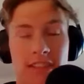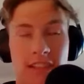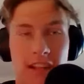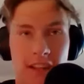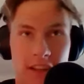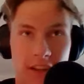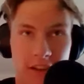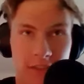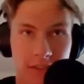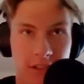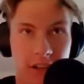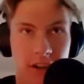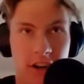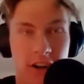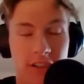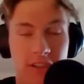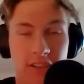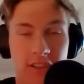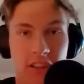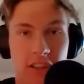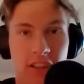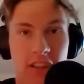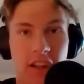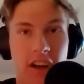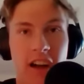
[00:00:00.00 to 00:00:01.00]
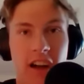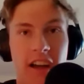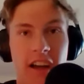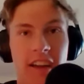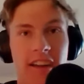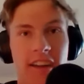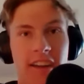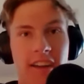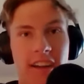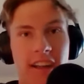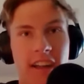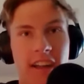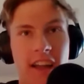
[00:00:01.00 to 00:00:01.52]
I love cars a lot,
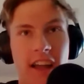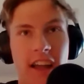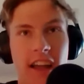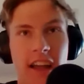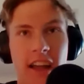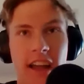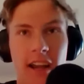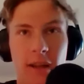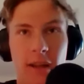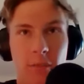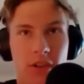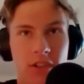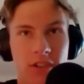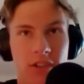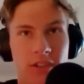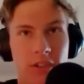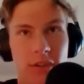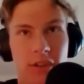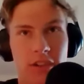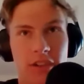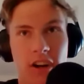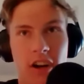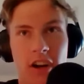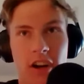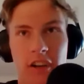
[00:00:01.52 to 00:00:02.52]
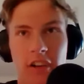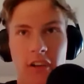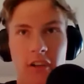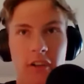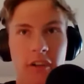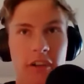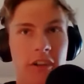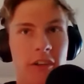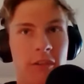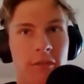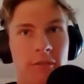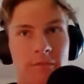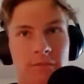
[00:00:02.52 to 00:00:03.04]
and I'm also a dog
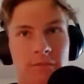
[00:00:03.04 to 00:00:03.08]
owner.